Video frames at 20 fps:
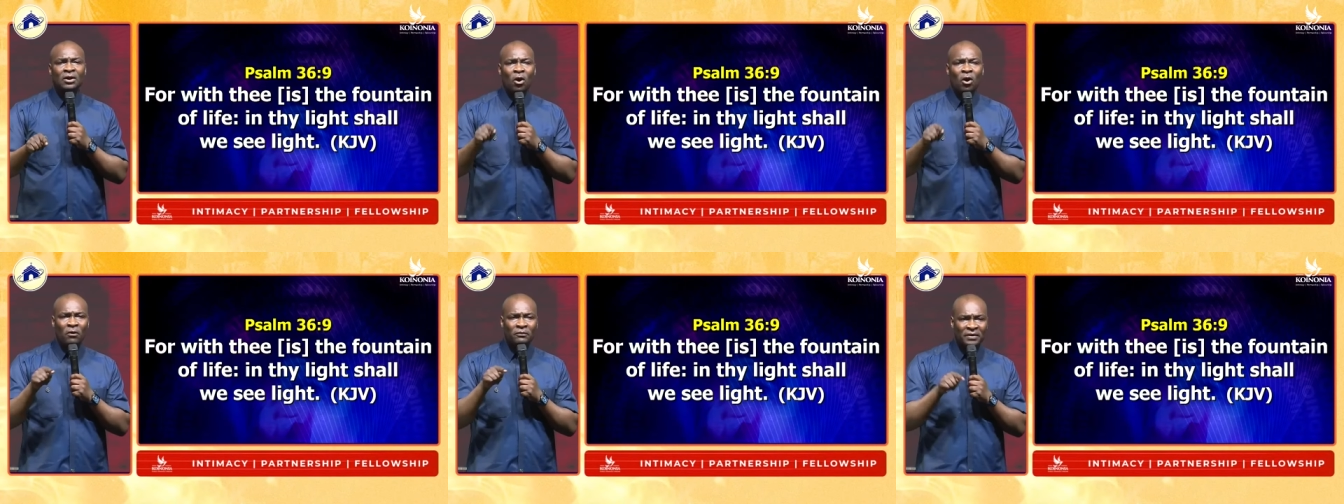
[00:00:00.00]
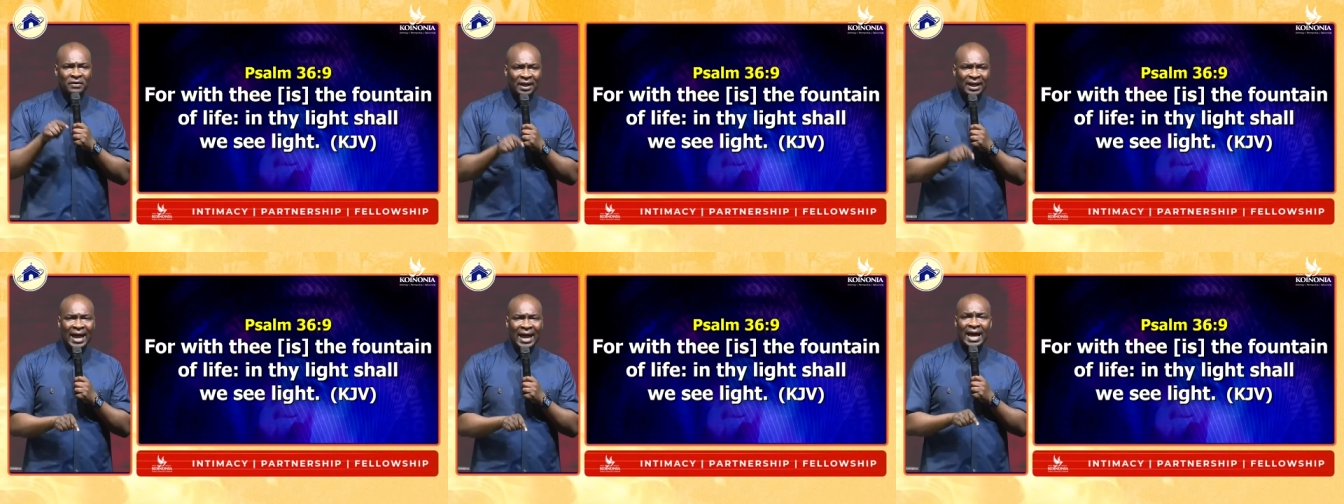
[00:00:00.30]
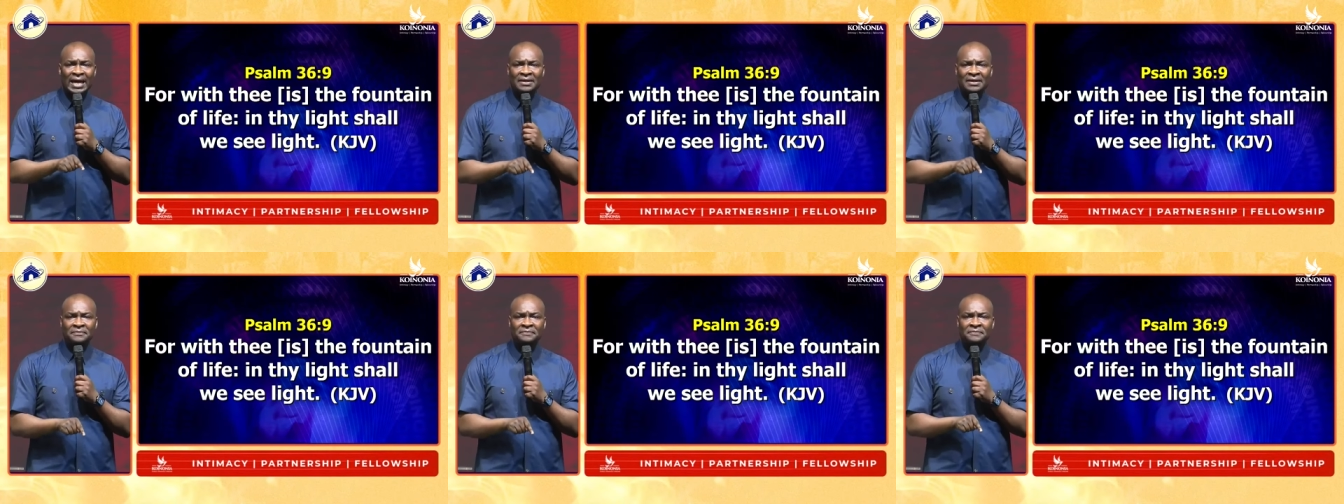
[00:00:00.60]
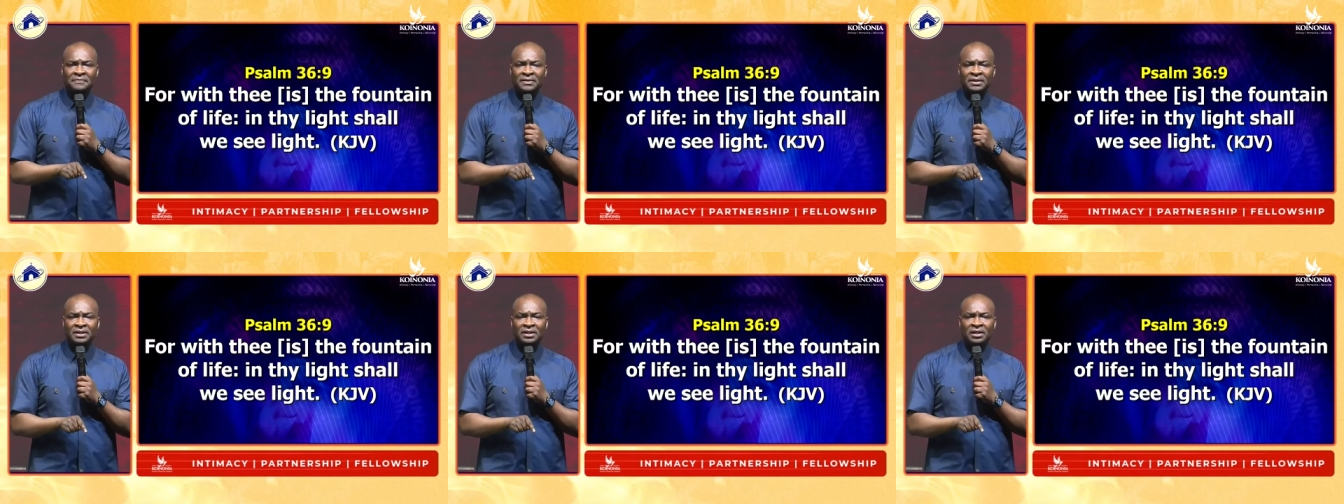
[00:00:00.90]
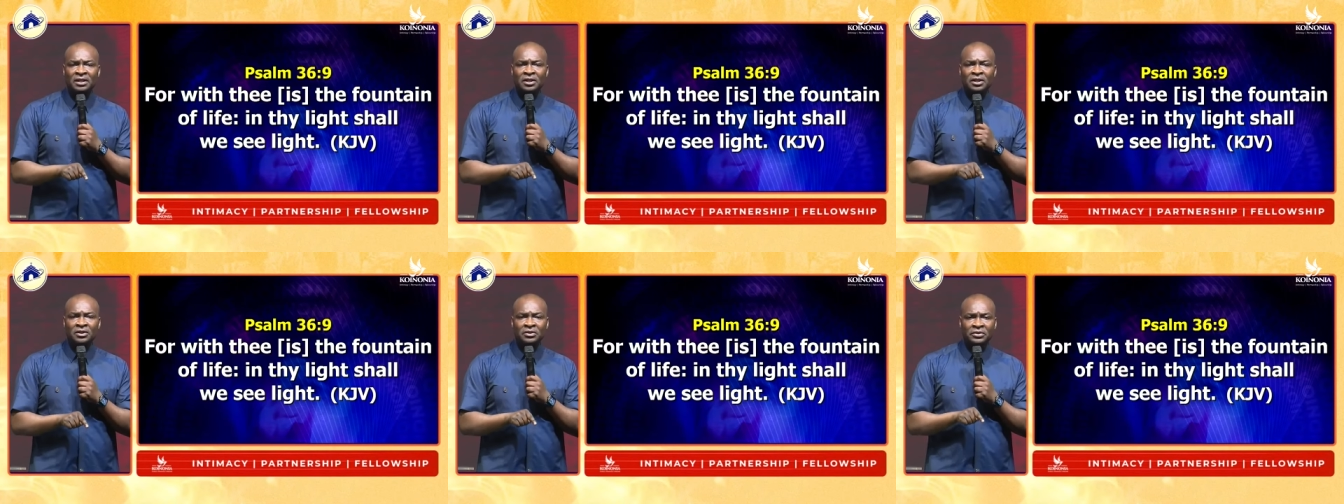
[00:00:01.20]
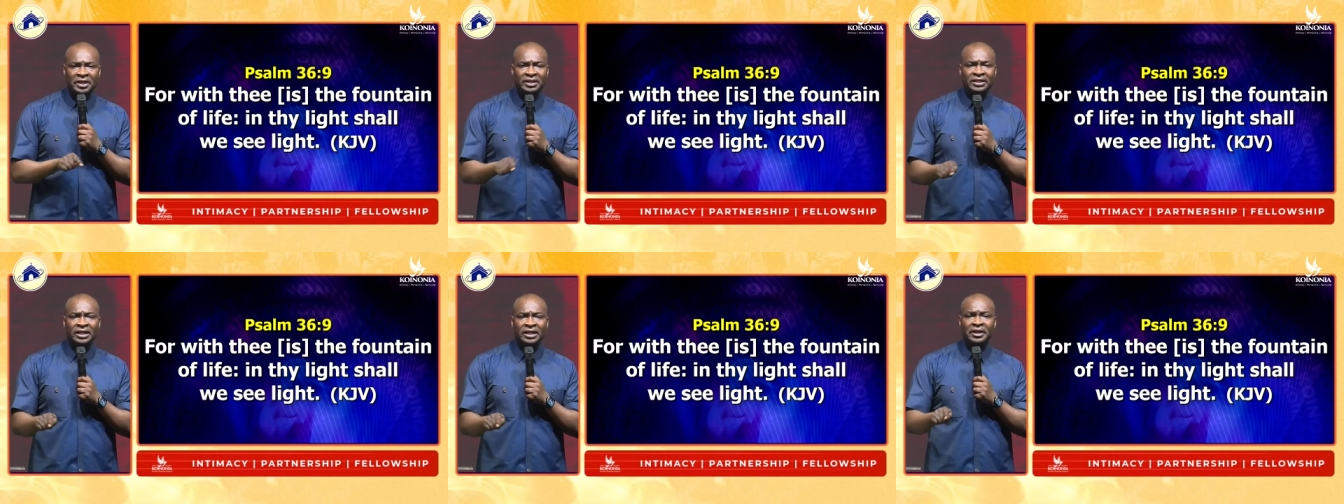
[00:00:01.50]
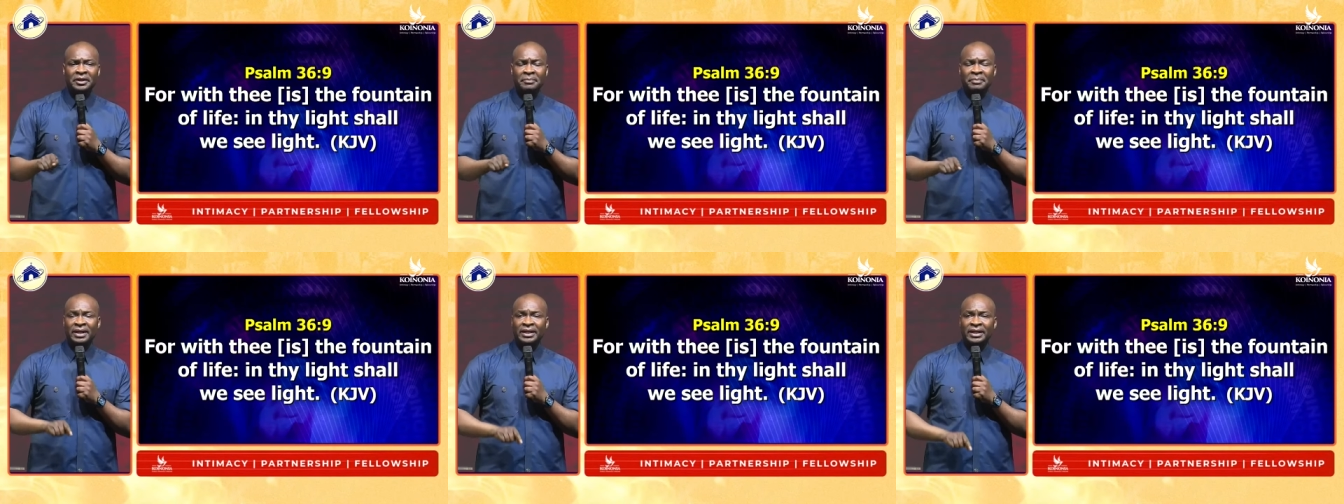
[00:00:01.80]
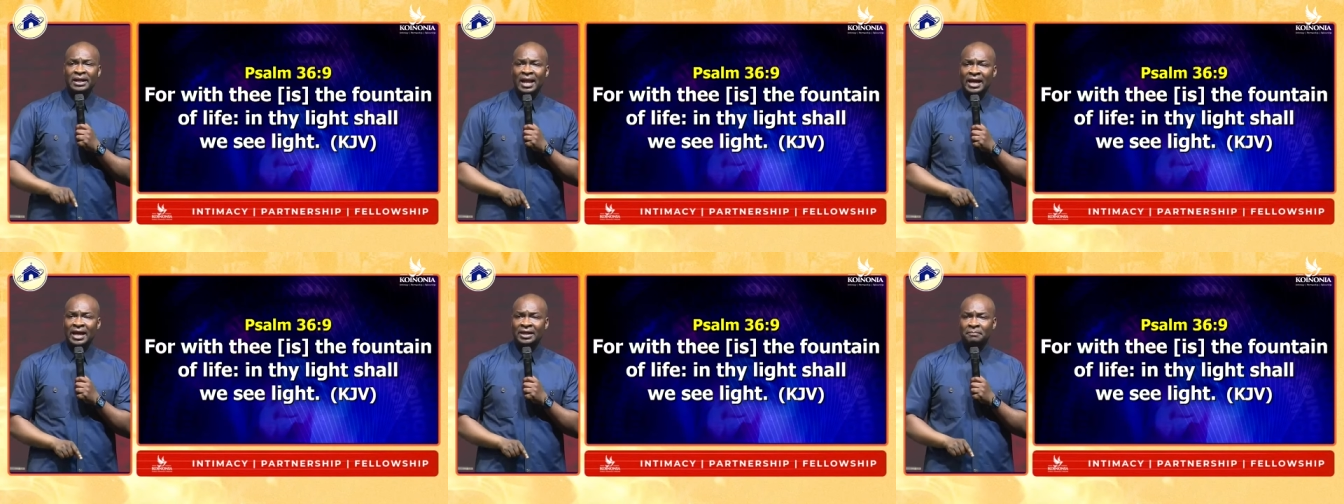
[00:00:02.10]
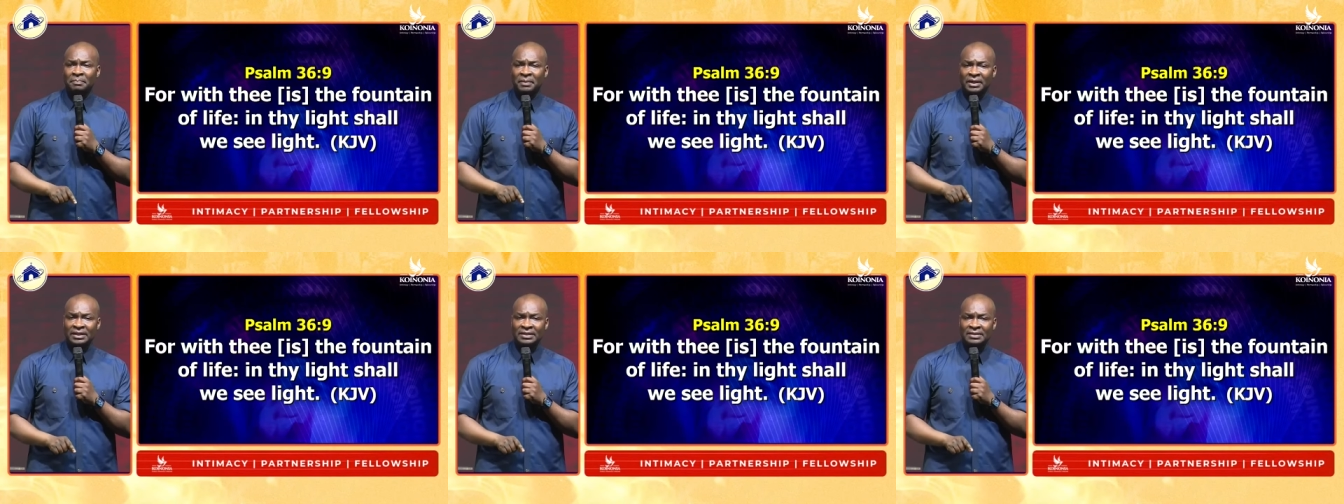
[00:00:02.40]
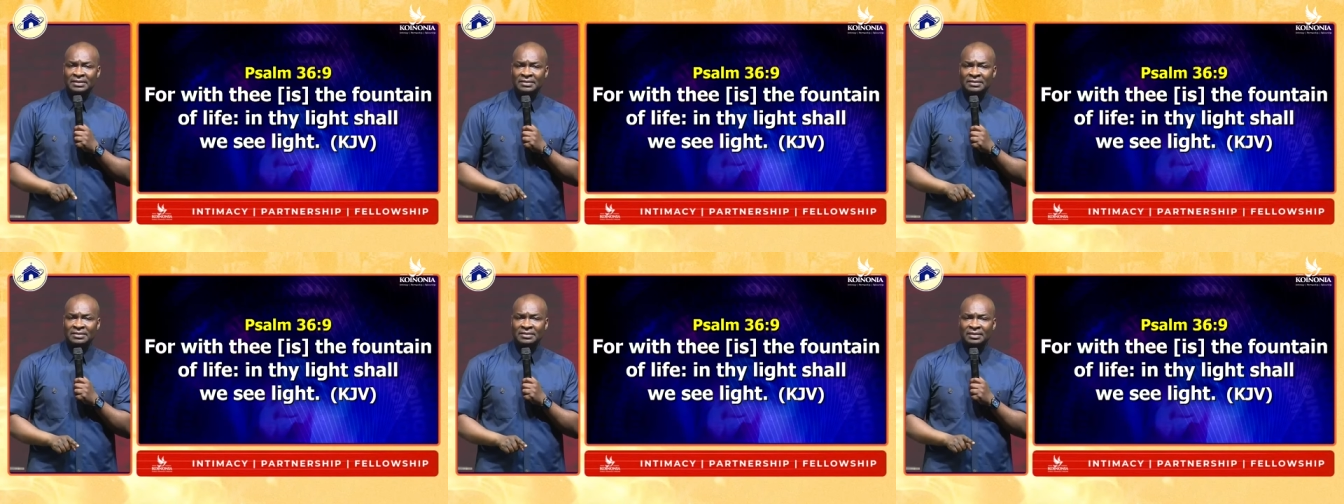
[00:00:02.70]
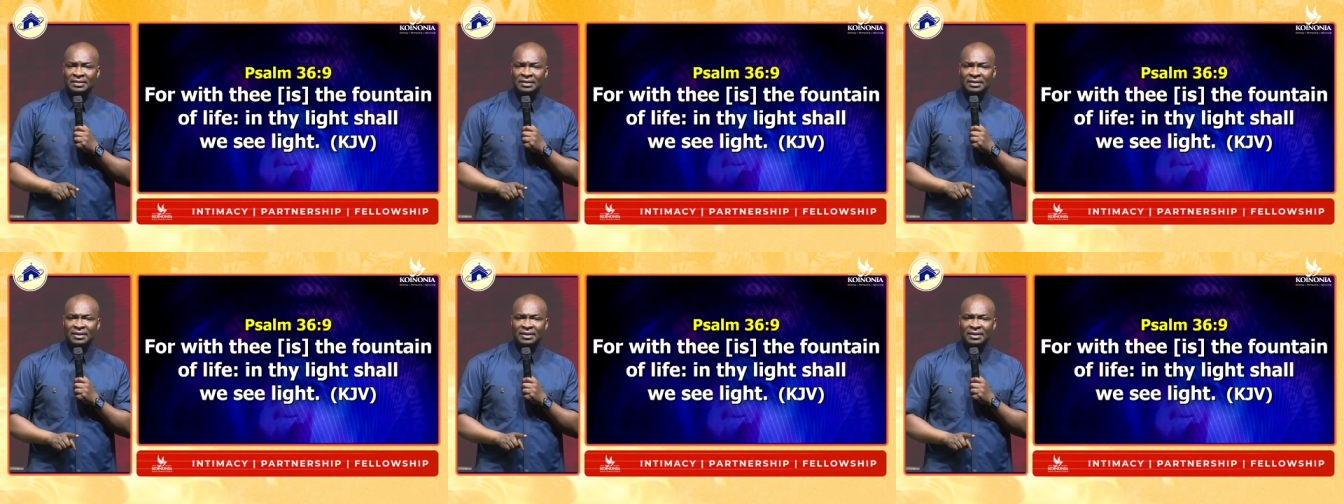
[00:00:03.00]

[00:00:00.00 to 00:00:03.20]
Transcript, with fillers: of life. Read the remaining line, please.